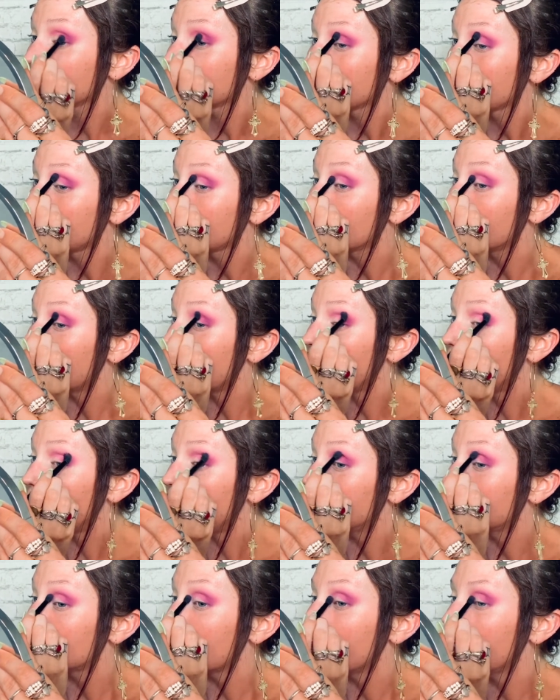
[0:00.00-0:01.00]
so that I have
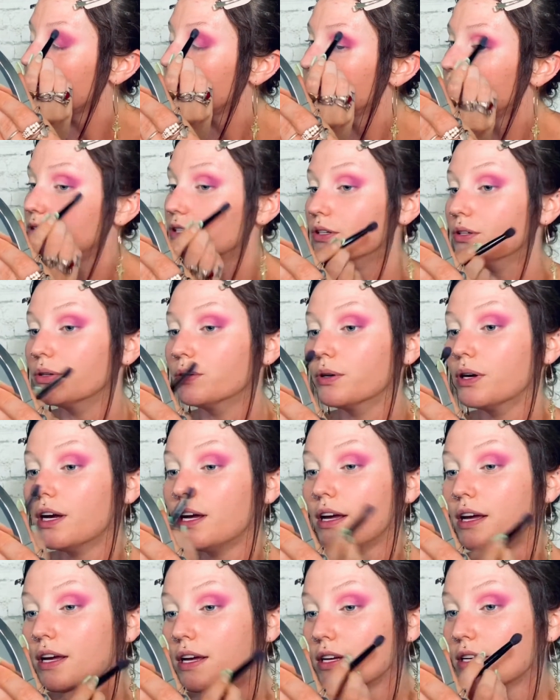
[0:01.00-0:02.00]
time to
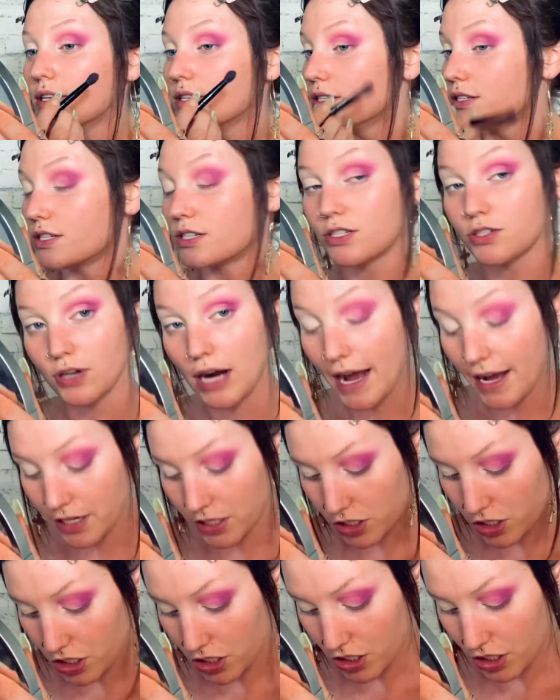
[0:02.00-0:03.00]

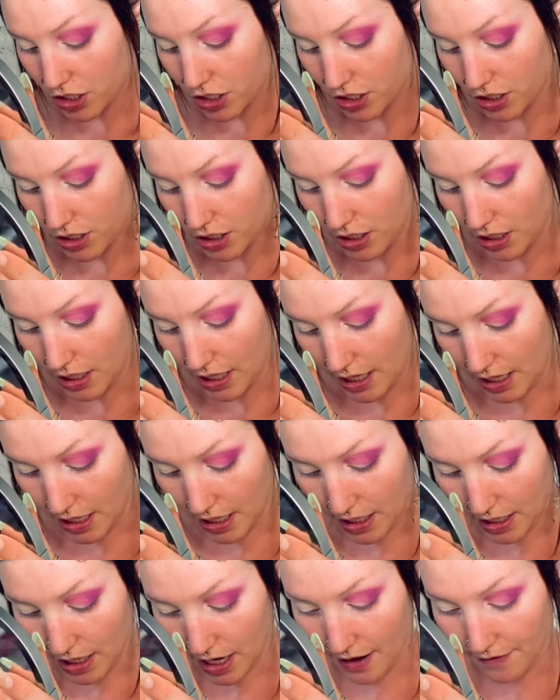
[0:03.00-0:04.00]
stretch,
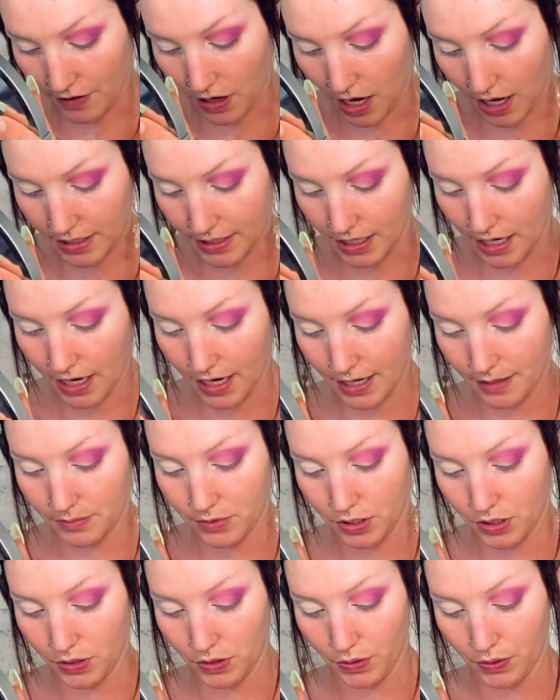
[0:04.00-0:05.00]
and I've got time
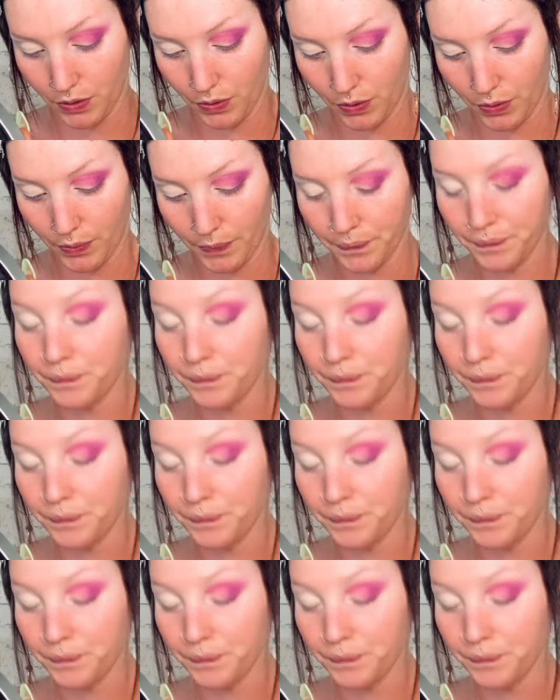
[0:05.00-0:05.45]
to